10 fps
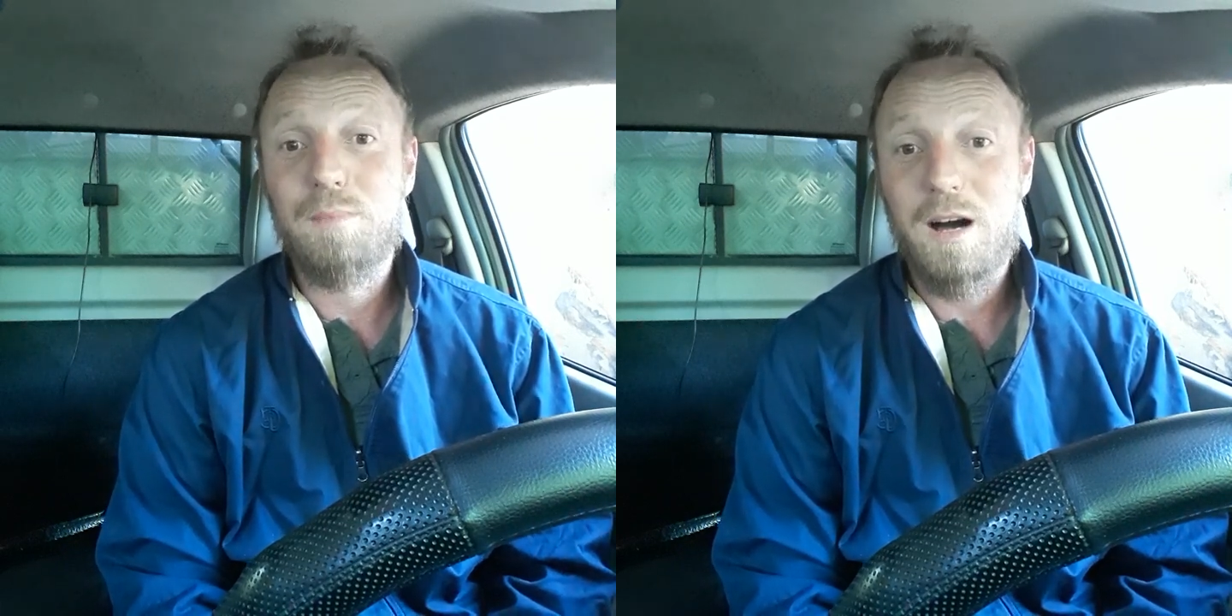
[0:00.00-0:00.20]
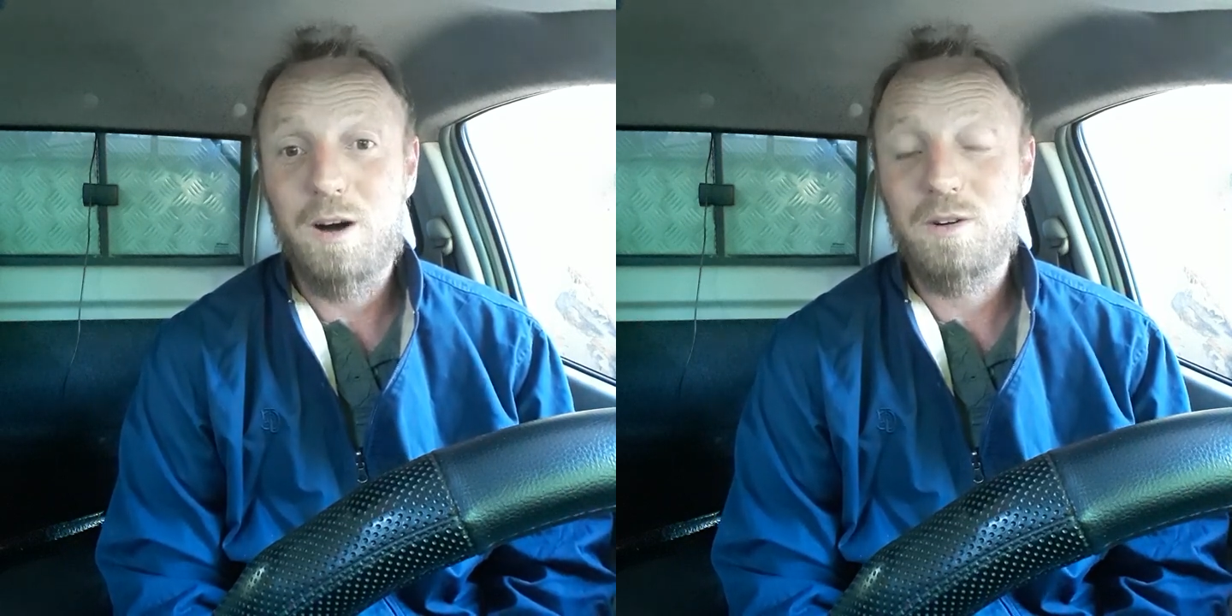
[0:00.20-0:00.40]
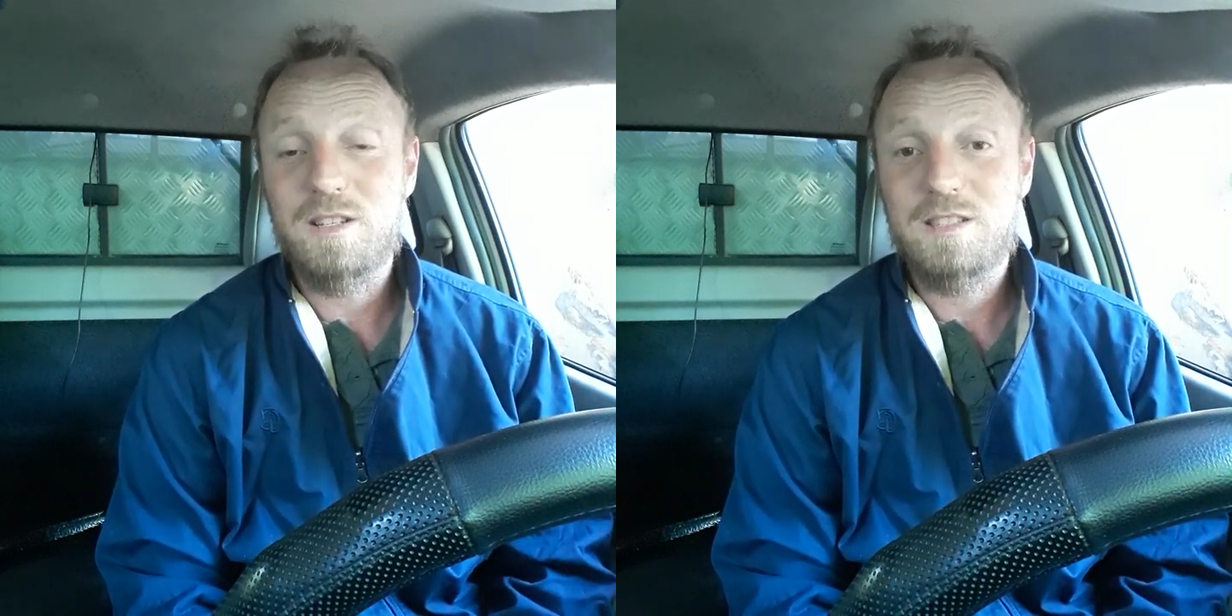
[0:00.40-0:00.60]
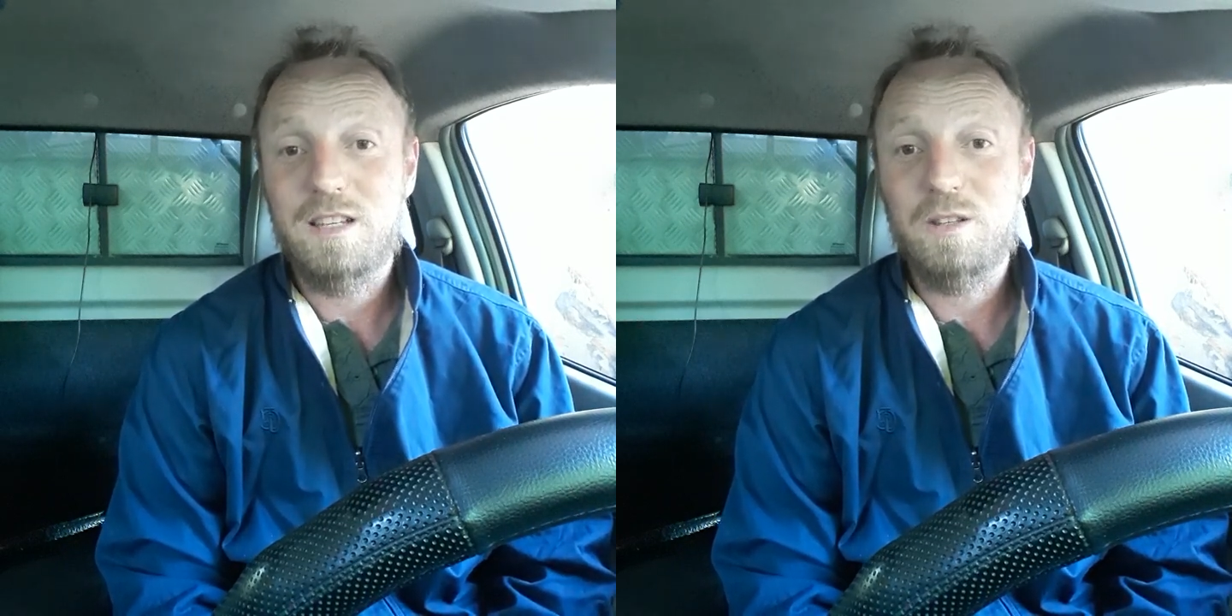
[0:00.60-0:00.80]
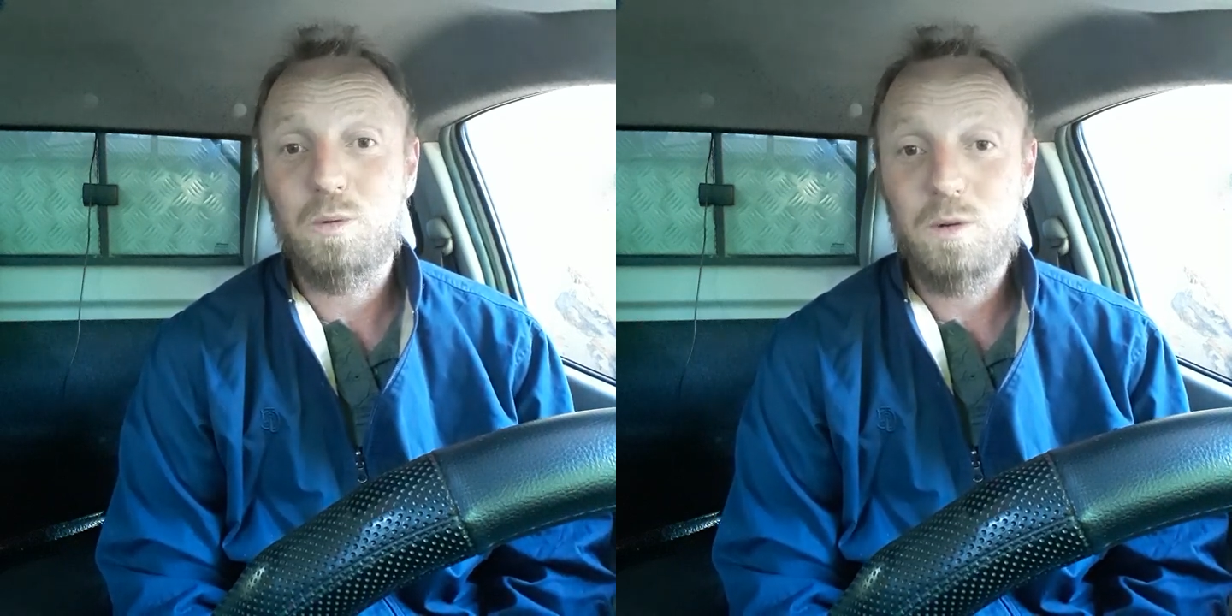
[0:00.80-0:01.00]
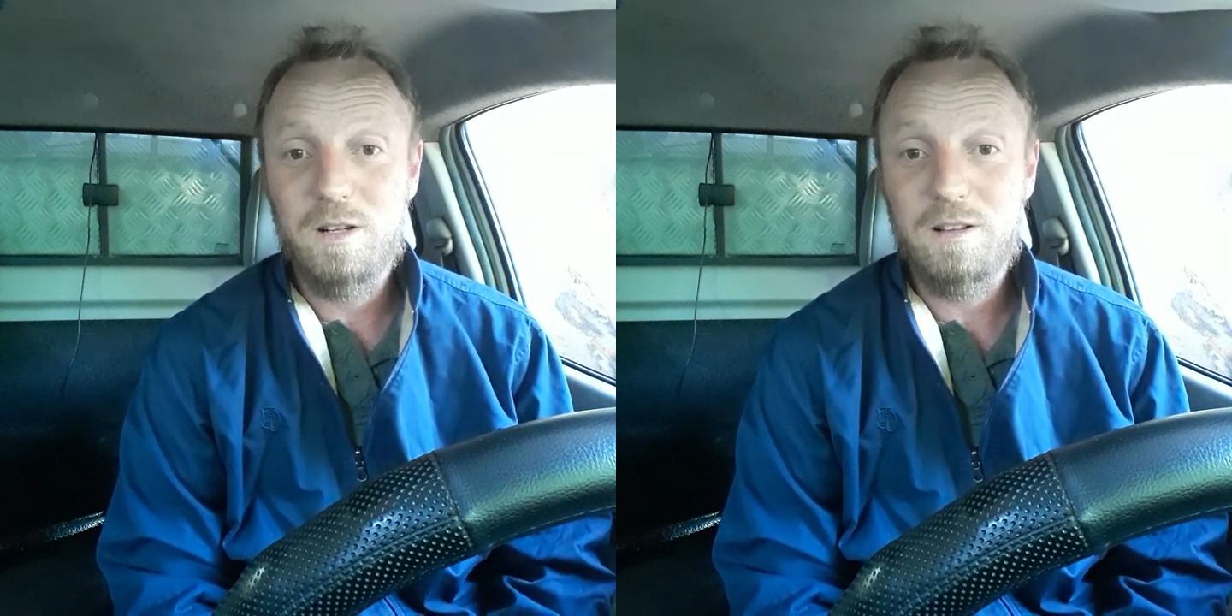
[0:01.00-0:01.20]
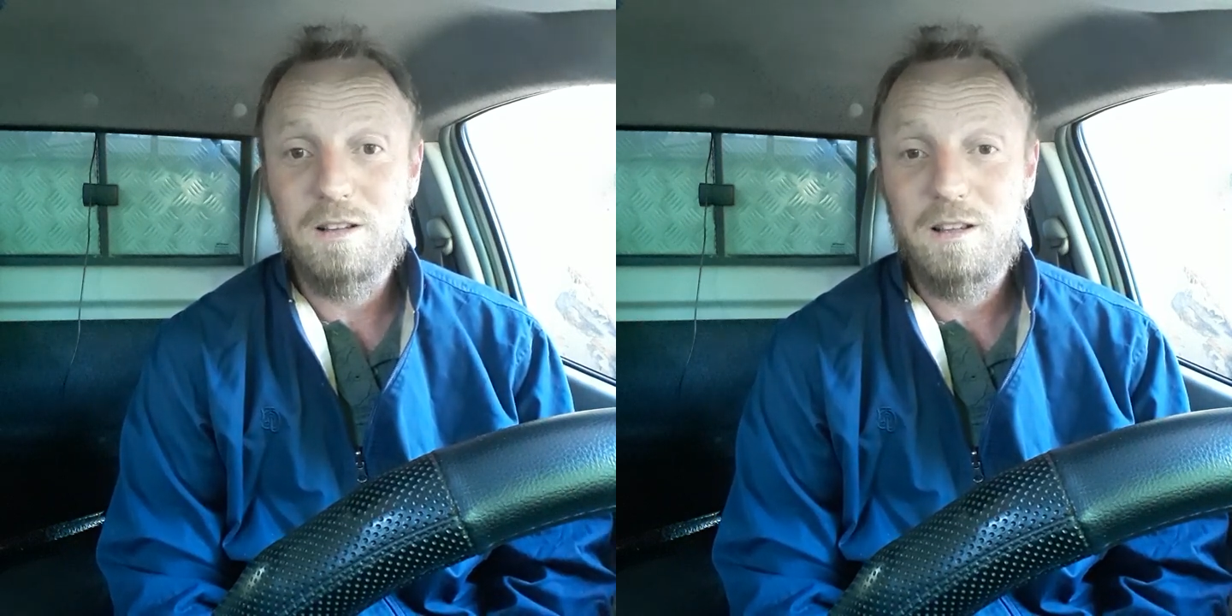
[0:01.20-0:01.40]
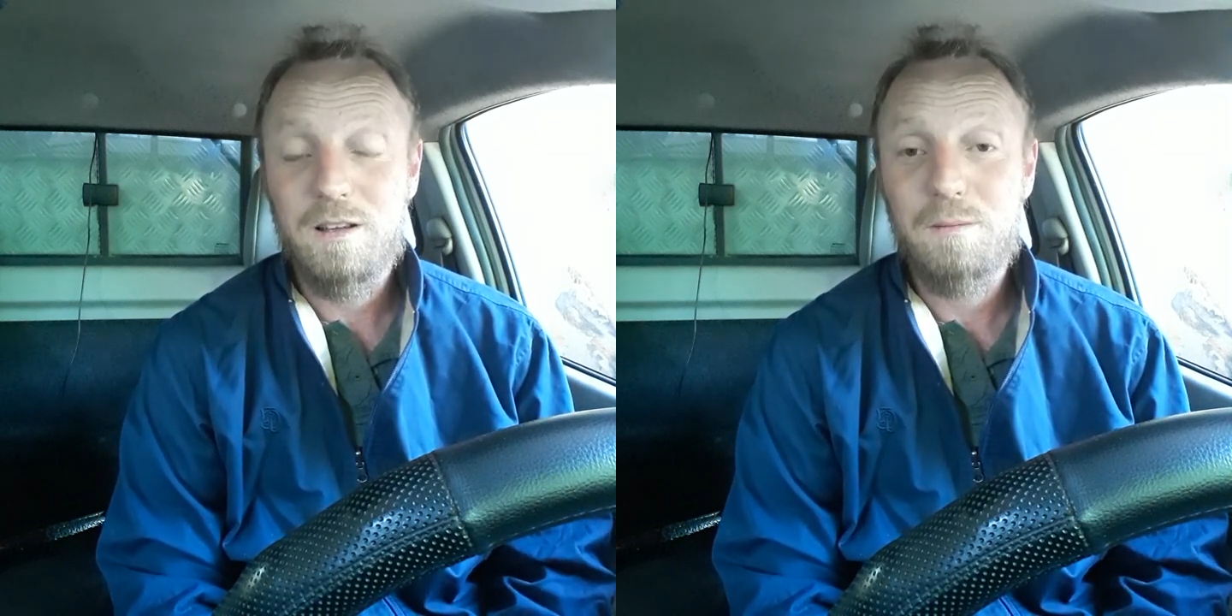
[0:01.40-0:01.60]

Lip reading: powers, and the world